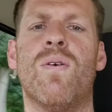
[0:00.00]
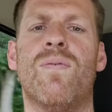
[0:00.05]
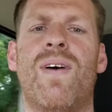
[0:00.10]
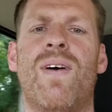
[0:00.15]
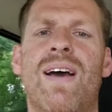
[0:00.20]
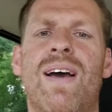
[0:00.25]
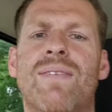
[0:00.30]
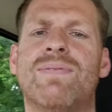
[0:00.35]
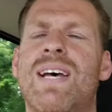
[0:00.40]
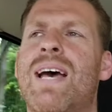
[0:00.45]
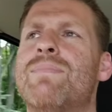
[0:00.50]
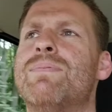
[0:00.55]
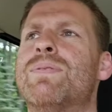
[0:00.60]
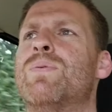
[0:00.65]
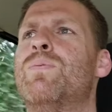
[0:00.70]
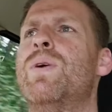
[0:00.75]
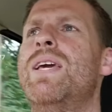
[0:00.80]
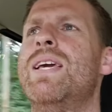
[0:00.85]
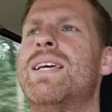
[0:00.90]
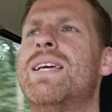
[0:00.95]
or five times
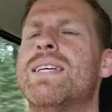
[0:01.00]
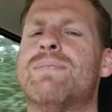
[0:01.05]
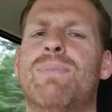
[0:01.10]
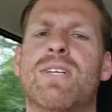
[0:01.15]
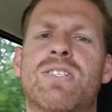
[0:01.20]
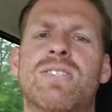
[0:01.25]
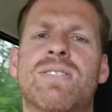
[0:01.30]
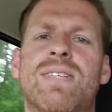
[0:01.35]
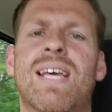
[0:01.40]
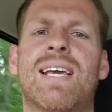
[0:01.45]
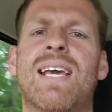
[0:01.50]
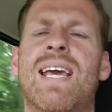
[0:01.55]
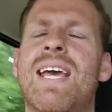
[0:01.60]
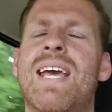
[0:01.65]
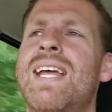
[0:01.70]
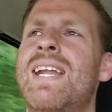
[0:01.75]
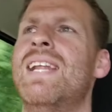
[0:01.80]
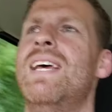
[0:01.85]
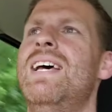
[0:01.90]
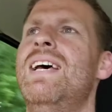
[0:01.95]
a week as much as I
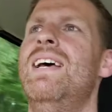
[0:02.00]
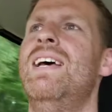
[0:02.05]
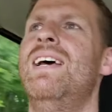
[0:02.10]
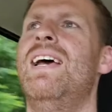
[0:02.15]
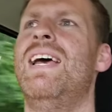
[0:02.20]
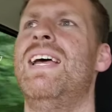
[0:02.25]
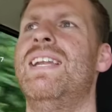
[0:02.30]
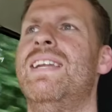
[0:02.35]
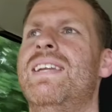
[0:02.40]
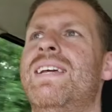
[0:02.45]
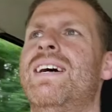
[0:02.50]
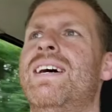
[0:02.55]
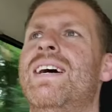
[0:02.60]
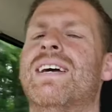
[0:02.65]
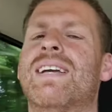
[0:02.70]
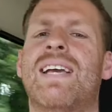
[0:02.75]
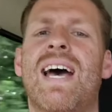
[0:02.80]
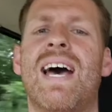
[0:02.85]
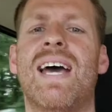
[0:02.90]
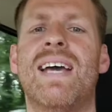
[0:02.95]
can, and
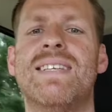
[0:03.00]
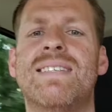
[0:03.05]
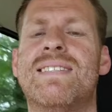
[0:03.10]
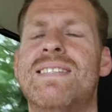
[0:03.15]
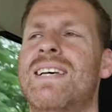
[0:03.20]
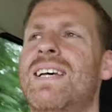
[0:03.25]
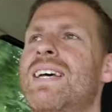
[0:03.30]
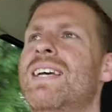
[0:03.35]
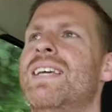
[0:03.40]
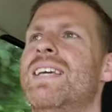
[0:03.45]
uh, guys.